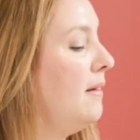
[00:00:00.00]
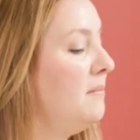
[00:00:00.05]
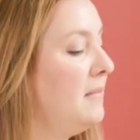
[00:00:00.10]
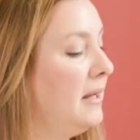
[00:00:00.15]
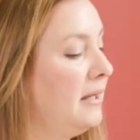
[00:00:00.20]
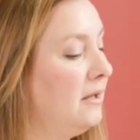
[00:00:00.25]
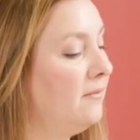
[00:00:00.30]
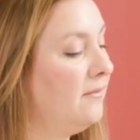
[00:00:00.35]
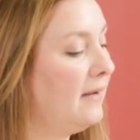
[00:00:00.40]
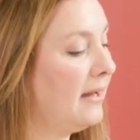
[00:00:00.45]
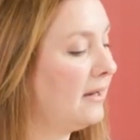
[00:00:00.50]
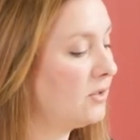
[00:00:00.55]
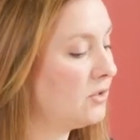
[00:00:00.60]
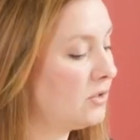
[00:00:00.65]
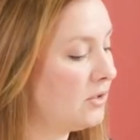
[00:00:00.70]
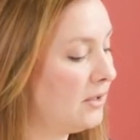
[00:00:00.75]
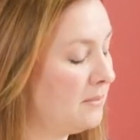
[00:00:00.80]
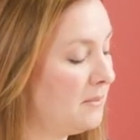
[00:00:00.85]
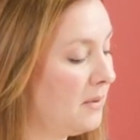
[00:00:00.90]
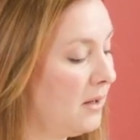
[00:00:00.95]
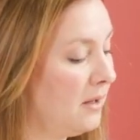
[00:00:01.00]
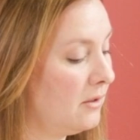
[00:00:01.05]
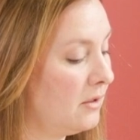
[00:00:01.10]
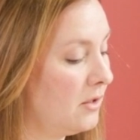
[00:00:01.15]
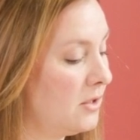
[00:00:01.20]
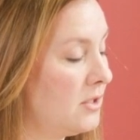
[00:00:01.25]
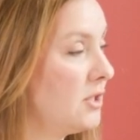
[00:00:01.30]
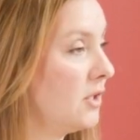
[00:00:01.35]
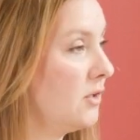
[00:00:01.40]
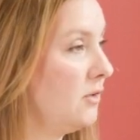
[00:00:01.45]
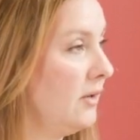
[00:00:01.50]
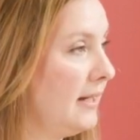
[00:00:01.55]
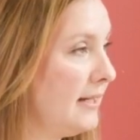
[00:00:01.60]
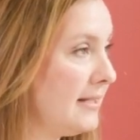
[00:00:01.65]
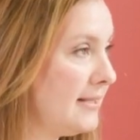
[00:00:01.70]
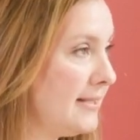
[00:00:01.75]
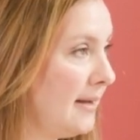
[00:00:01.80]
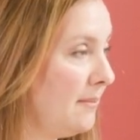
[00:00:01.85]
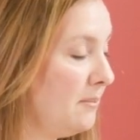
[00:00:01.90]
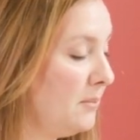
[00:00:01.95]
manufacturing partner to create
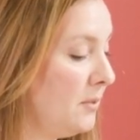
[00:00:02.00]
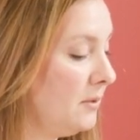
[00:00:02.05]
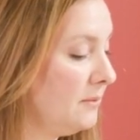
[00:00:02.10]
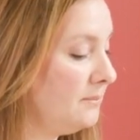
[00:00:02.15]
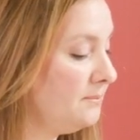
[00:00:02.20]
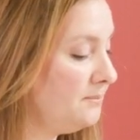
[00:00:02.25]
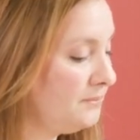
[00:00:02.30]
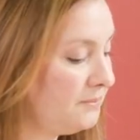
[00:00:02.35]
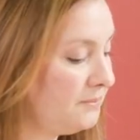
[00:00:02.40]
a sample.